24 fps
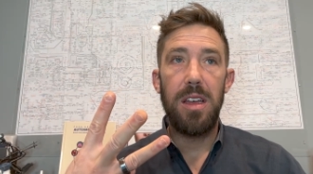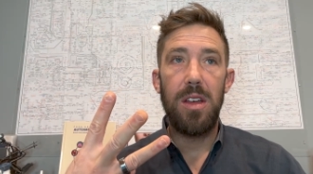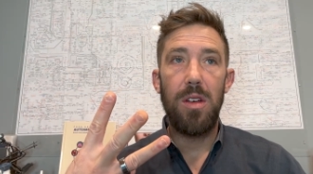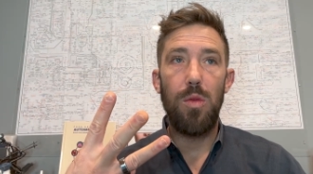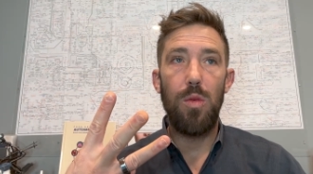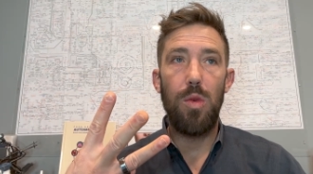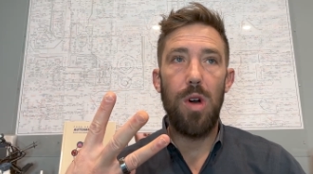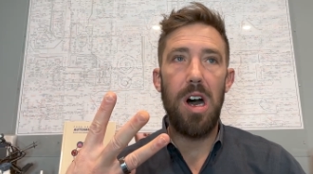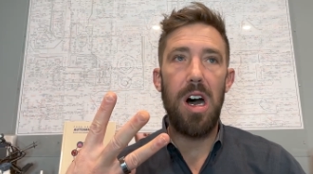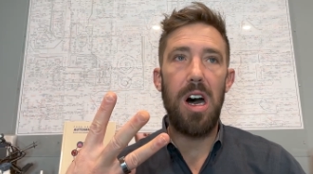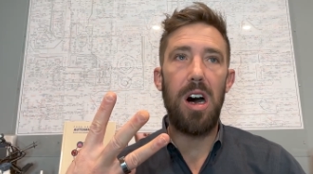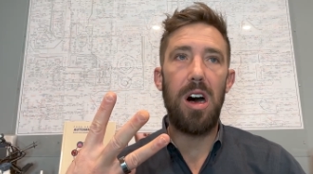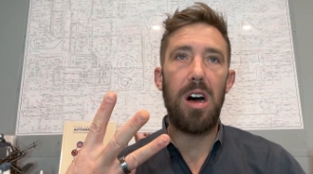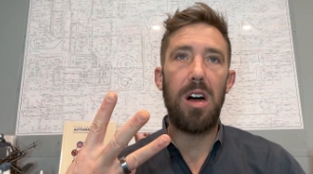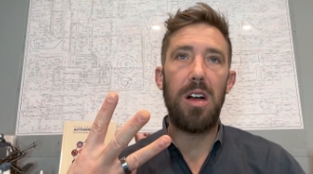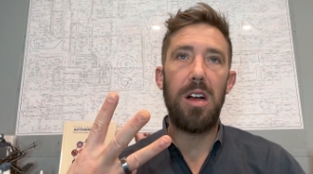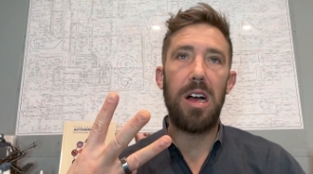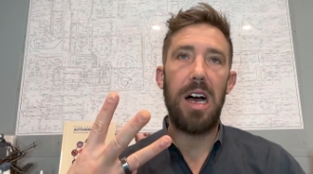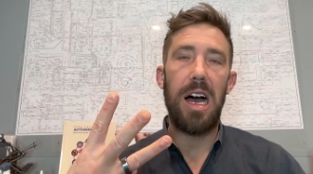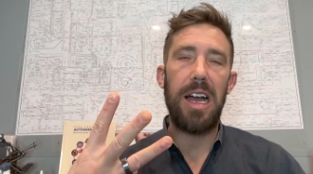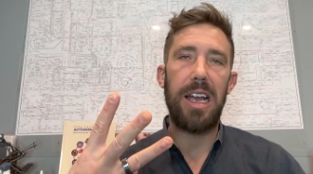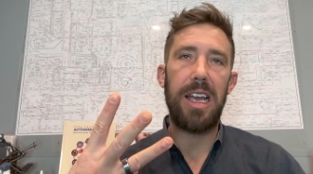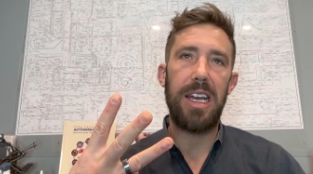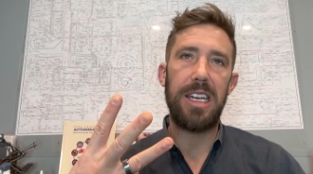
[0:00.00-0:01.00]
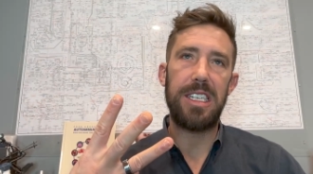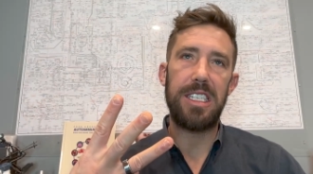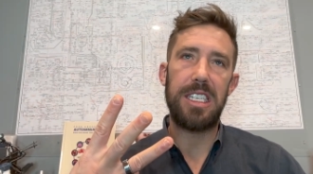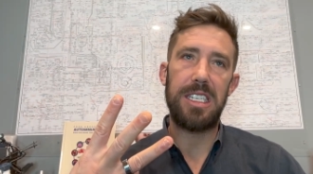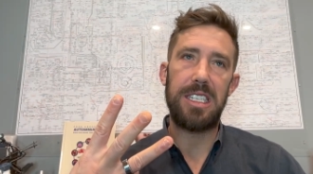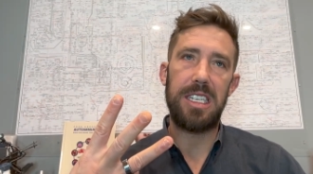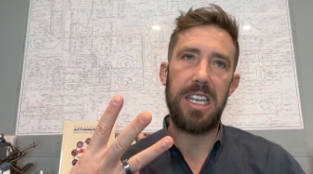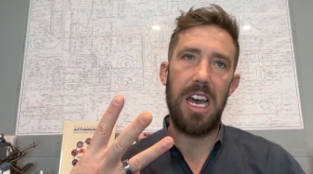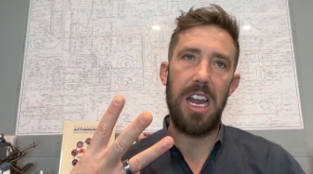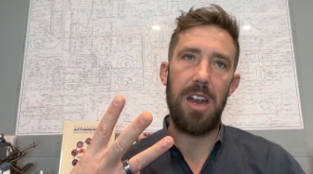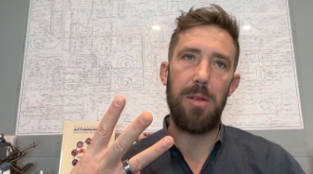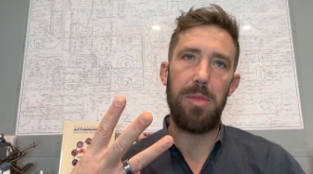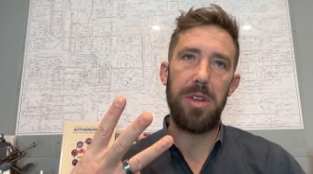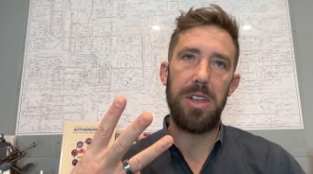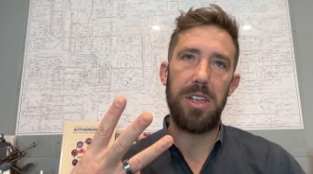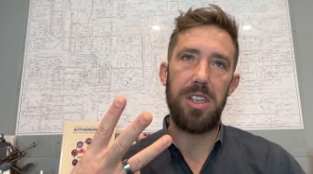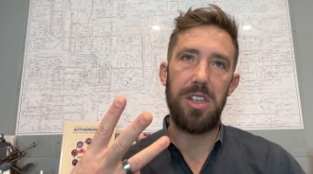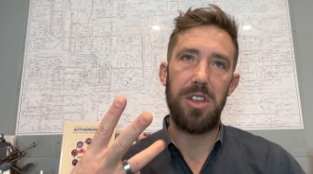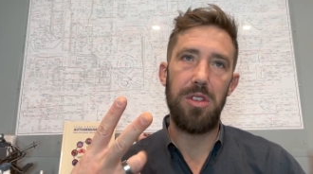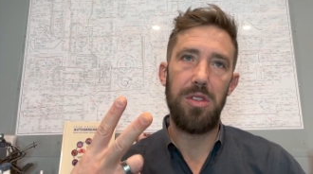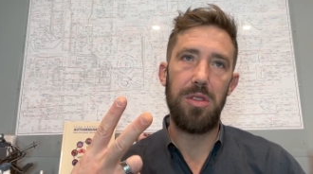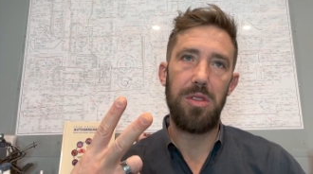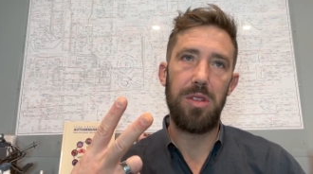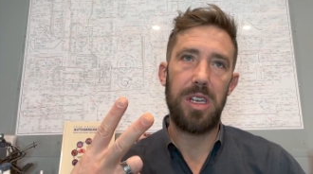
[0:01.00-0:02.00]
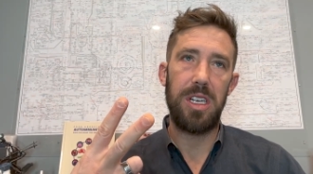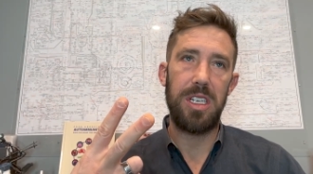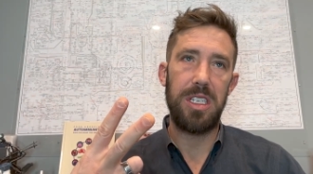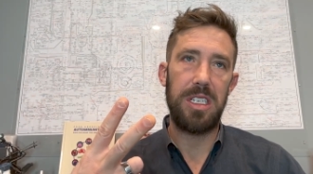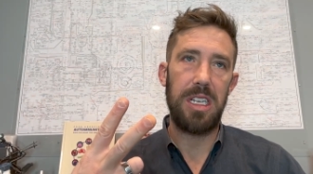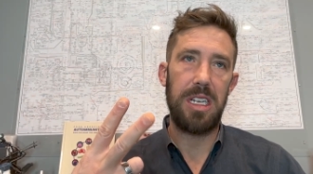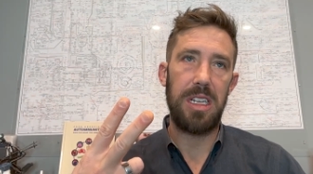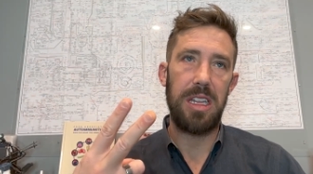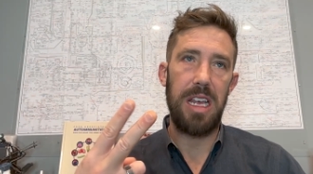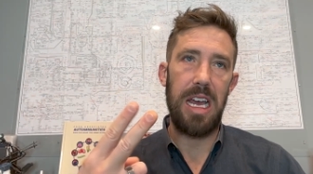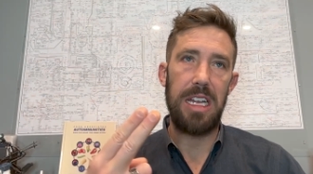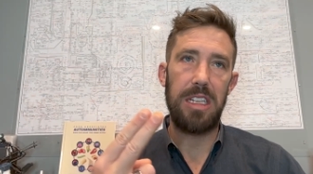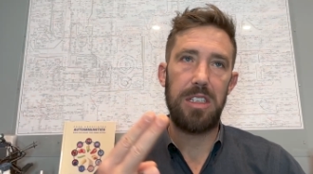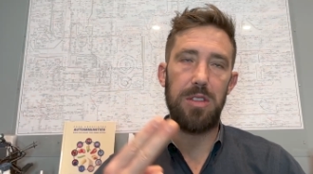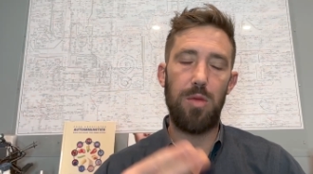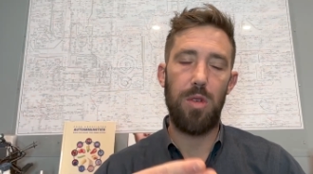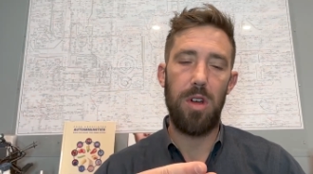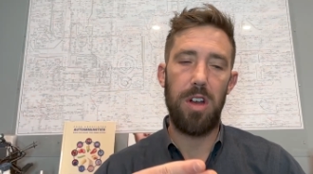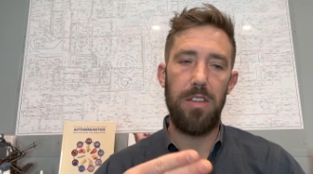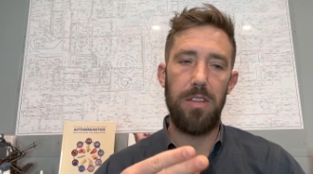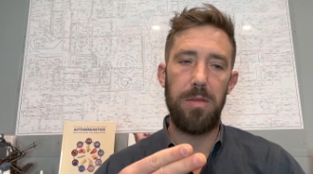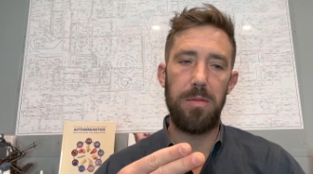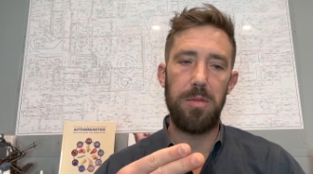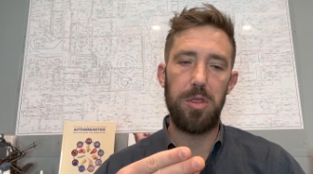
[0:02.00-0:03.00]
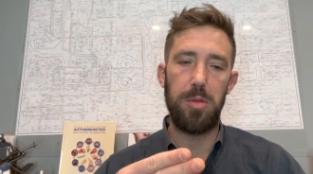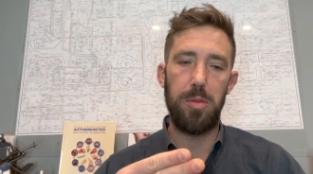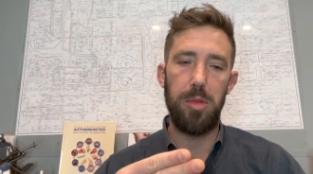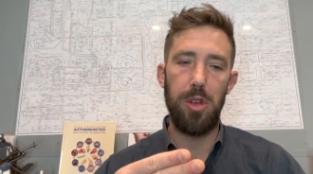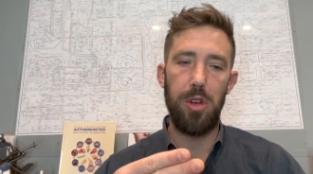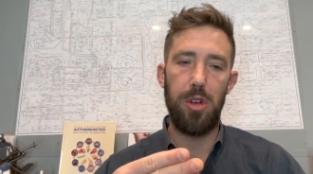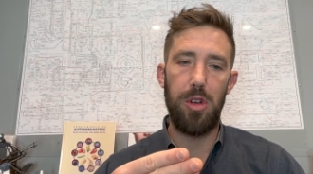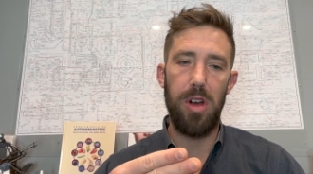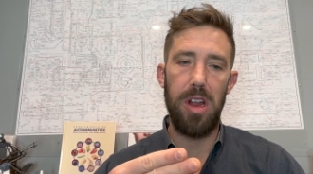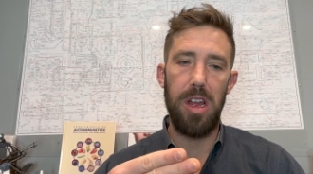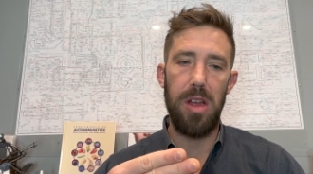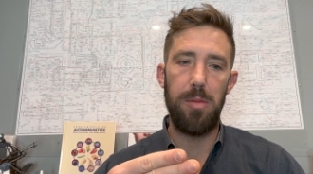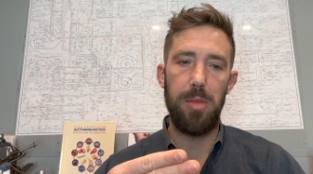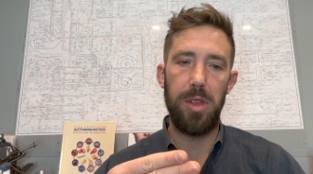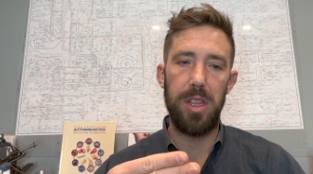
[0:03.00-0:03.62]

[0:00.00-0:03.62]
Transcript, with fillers: well, I guess it's got to be two because that's one of them is butyrate.